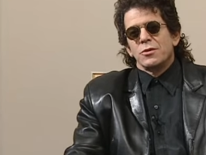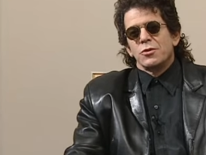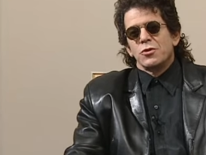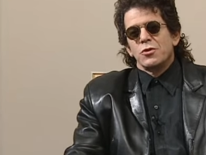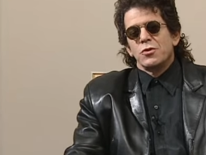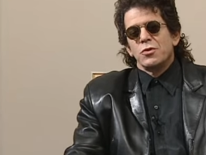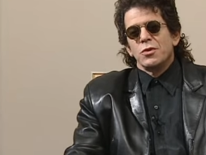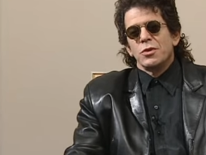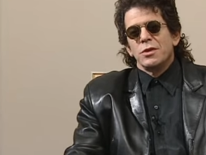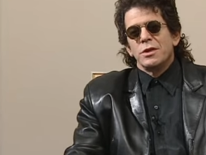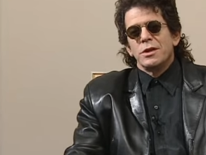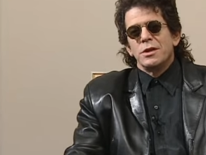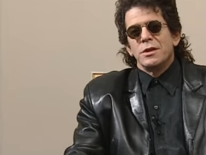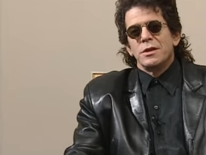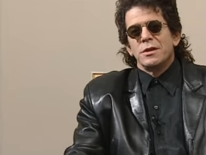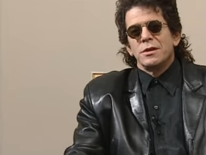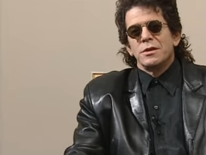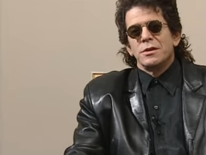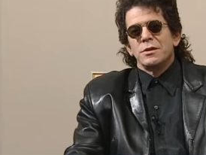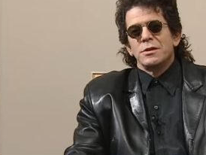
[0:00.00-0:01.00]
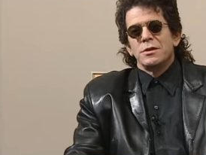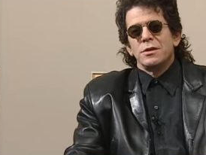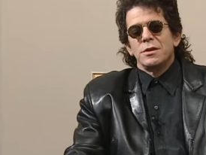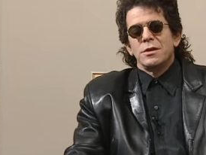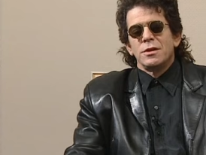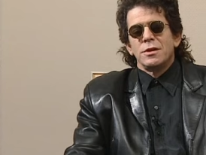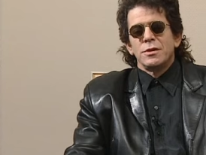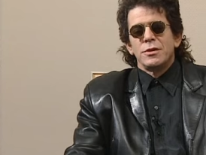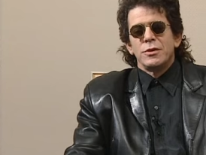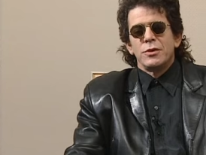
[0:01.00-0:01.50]
truly uh,
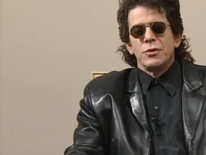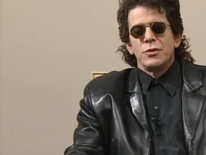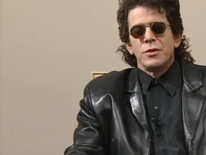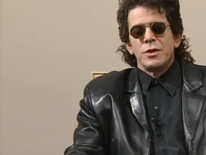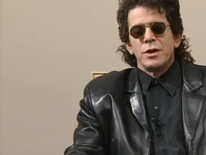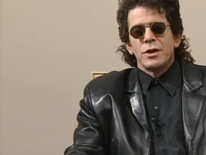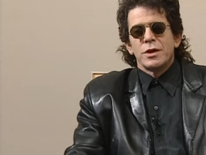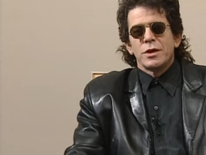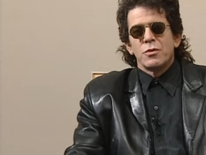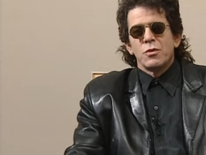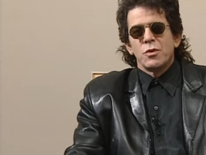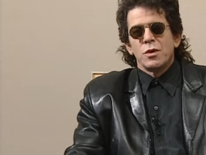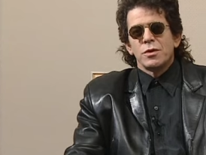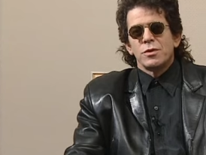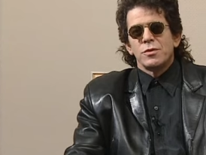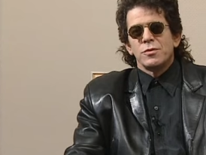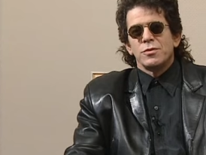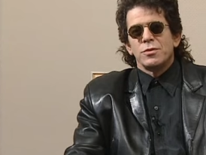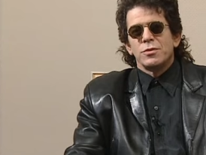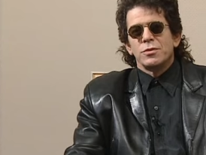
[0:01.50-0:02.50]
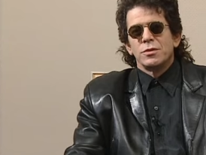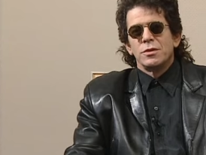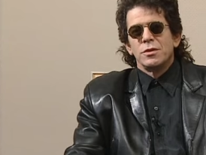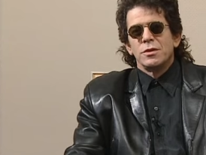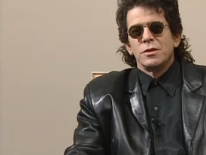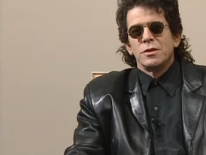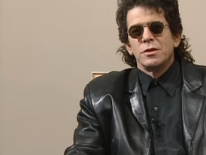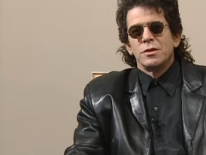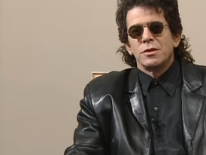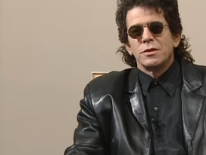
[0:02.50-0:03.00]
unique and wonderful.
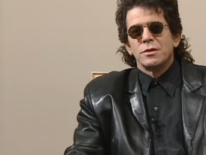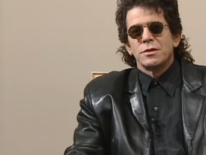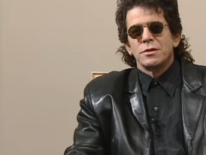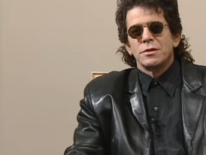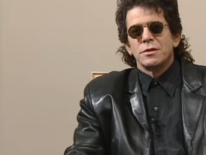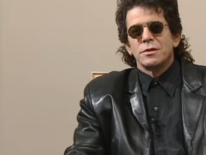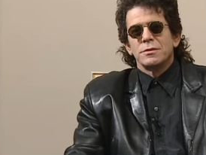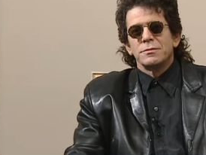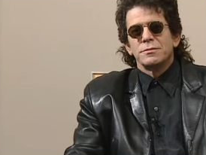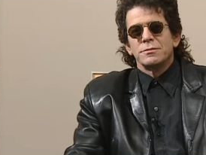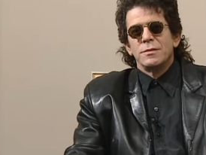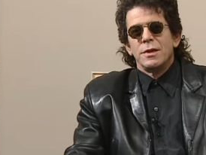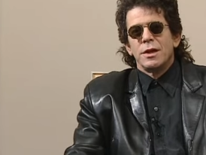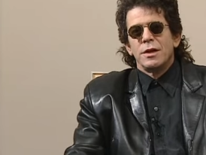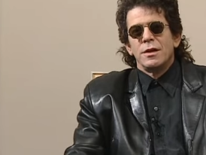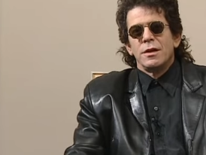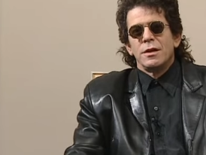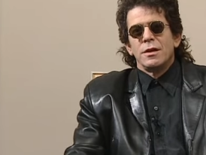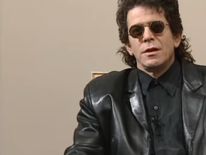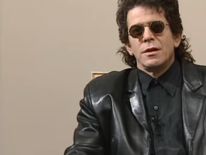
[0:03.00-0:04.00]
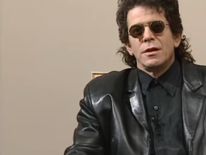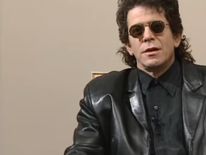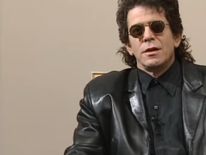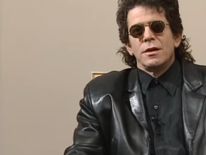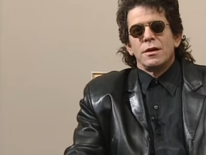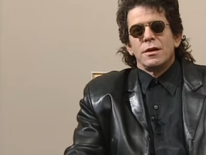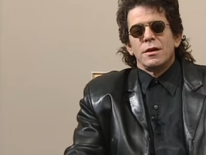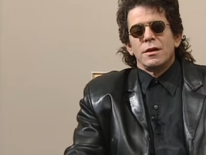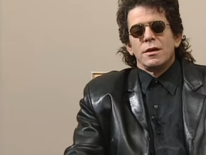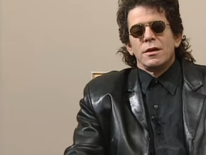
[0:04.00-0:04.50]
Um,
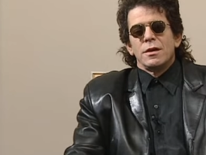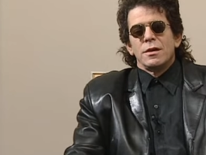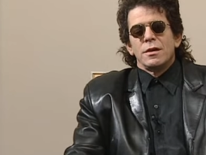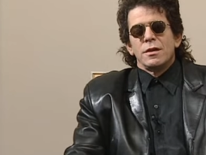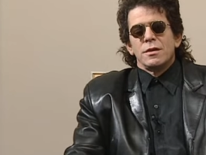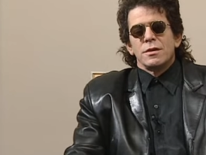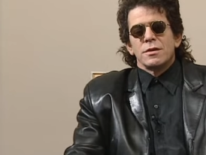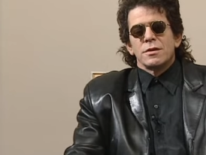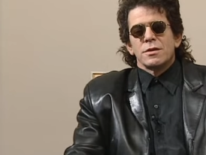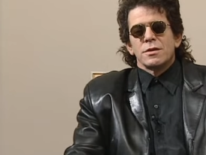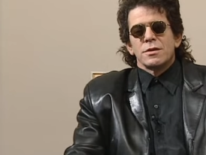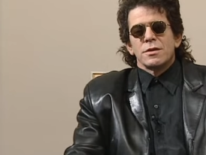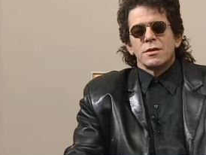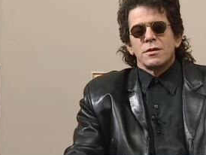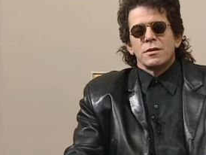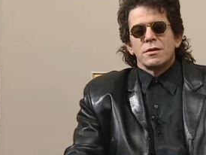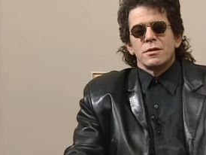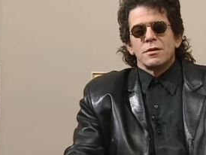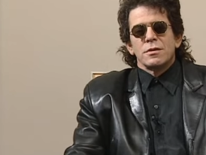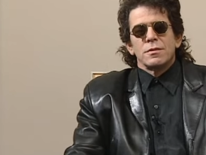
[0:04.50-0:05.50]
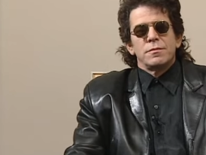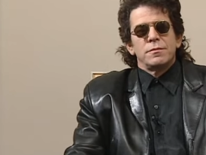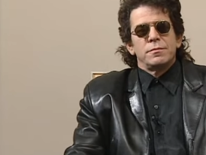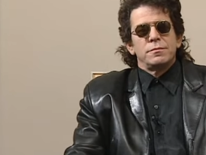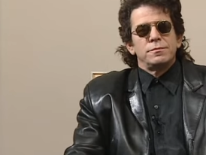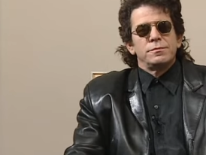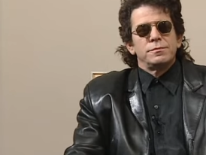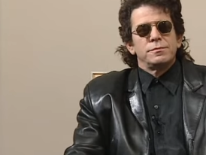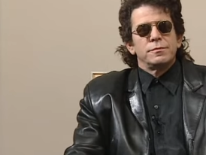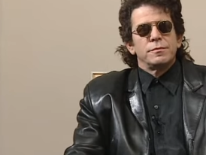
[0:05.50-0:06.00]
it's
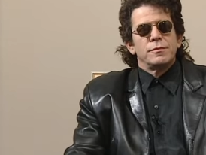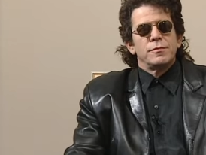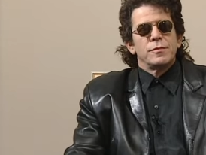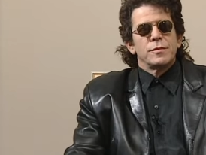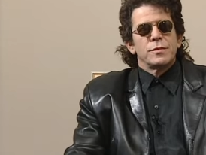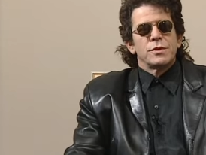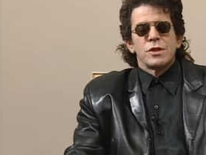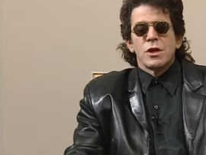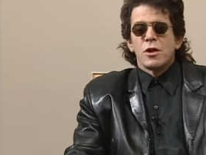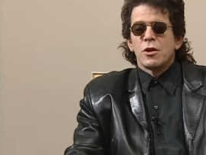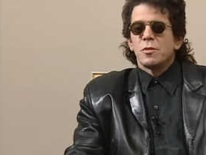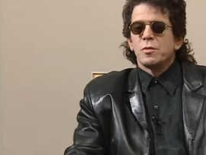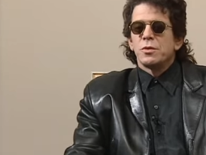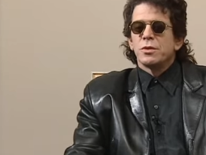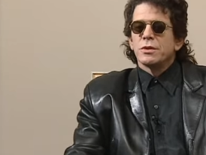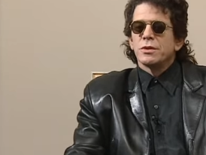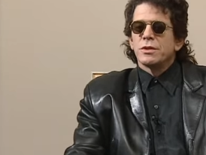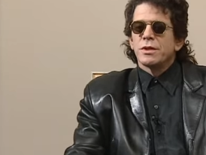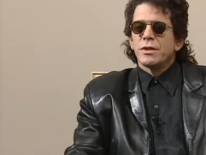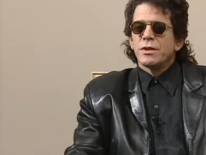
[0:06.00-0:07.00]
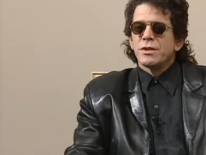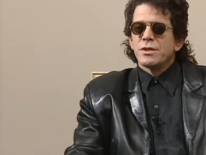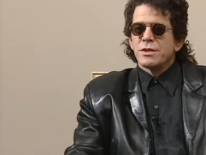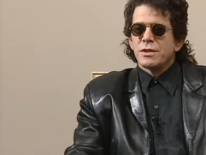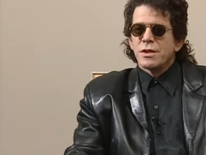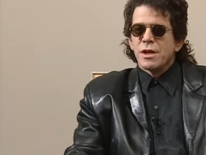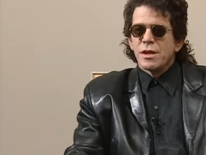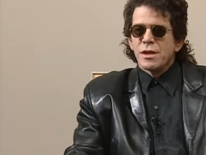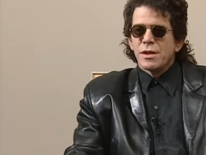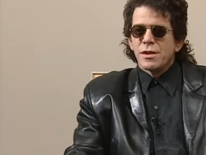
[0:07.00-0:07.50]
terrible to
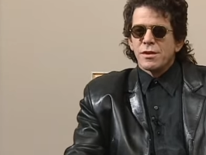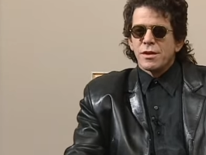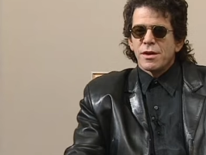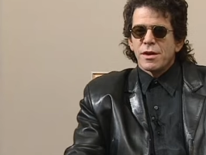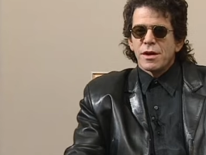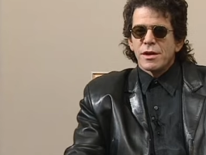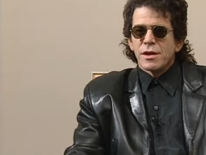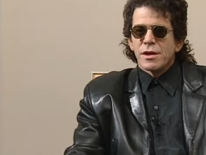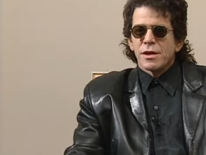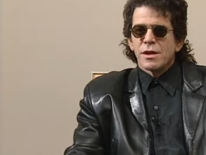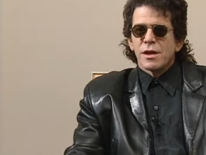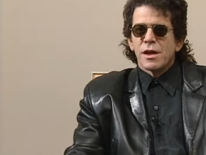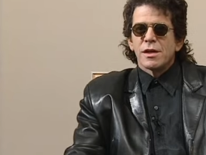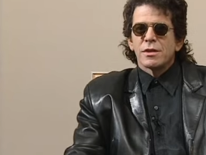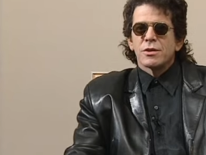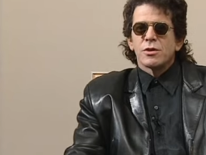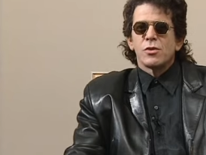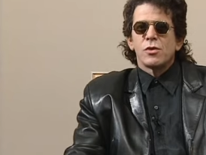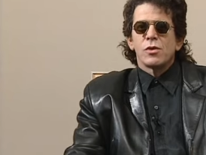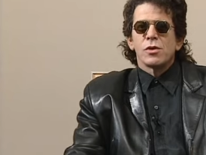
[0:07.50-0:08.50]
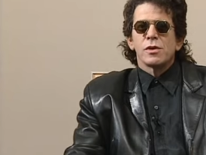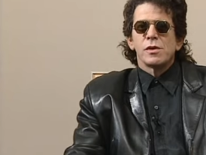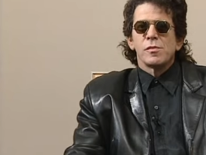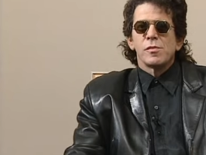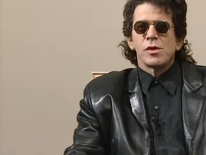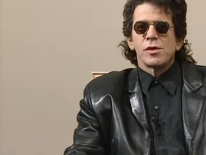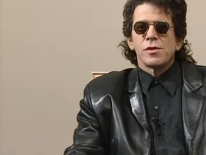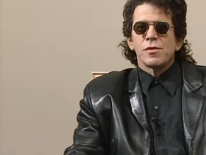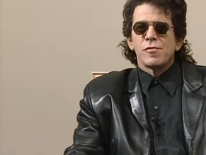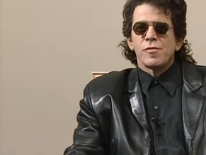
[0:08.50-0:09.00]
this day that I cannot call
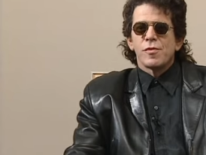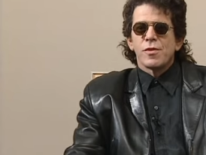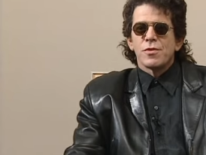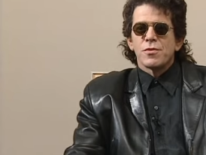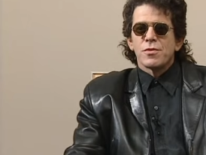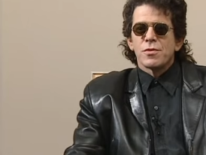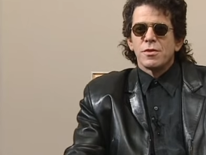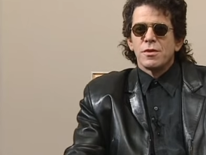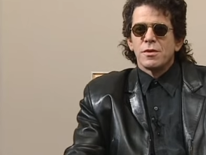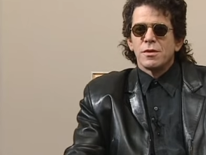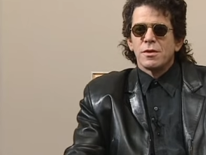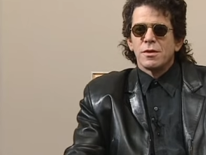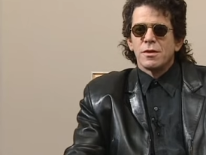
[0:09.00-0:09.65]
him on the phone.